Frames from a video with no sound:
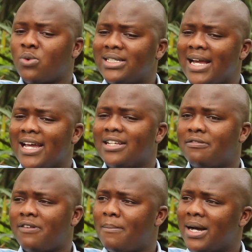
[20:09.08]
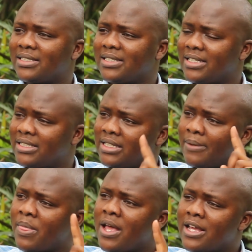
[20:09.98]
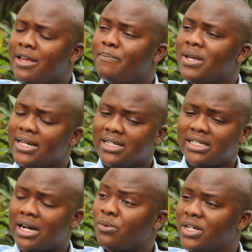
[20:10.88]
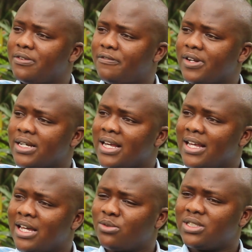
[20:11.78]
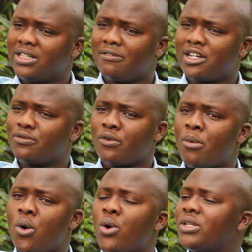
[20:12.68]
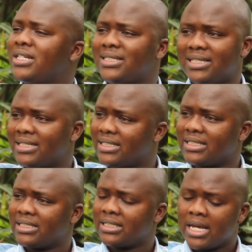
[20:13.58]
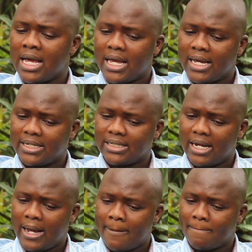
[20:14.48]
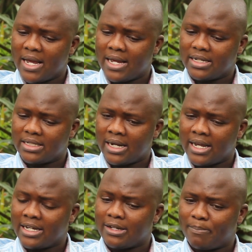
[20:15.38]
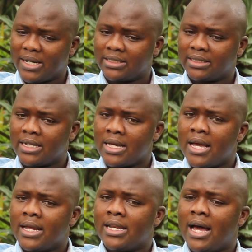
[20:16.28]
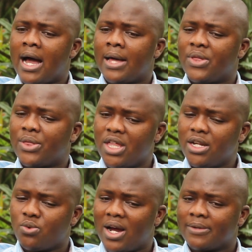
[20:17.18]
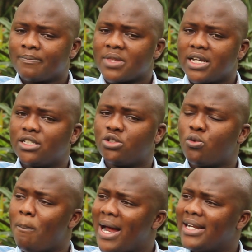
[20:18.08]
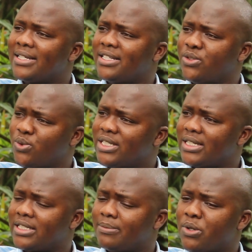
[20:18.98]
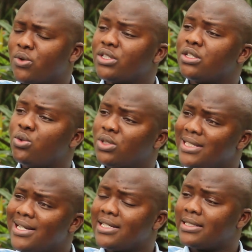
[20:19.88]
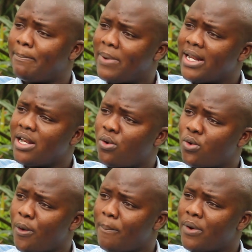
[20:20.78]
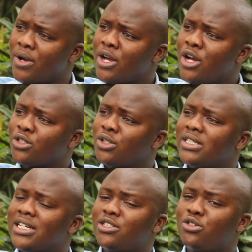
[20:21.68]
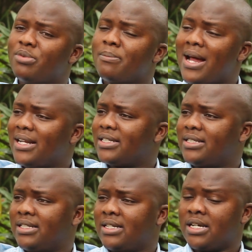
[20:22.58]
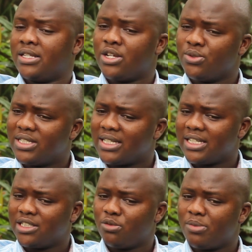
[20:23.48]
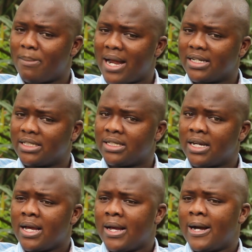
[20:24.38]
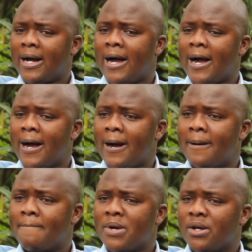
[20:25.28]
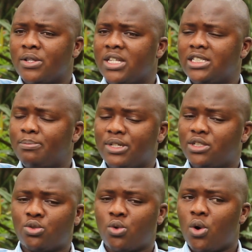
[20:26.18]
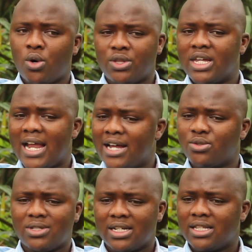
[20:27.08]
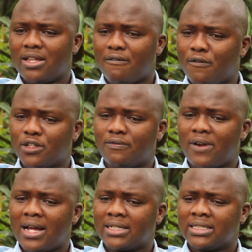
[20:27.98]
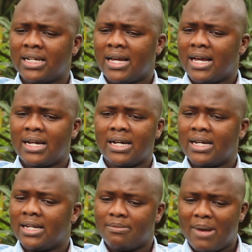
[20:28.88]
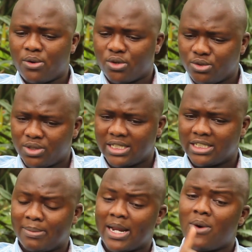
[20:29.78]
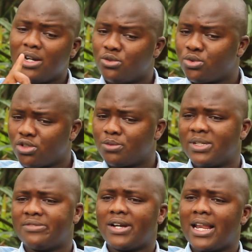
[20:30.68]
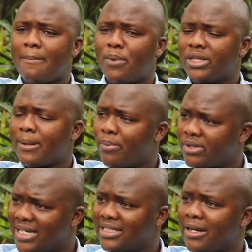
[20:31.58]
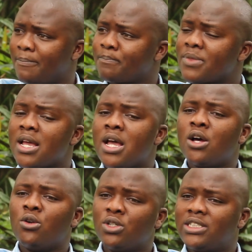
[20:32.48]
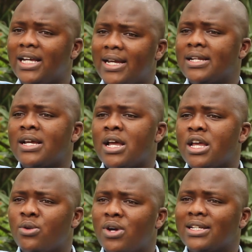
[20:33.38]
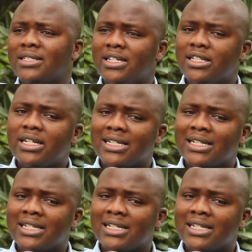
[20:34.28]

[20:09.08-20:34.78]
what I urge farmers is keeping it weed free. That will save us from all these diseases and the pests. Now the third one is to manage nutrients, because Lucerne is a perennial crop, so it has to be managed. The nutrients has to be managed. This speaks to all the nitrogen, the phosphorus, and micronutrients. But I want to talk specifically about the potassium. Lucerne, as it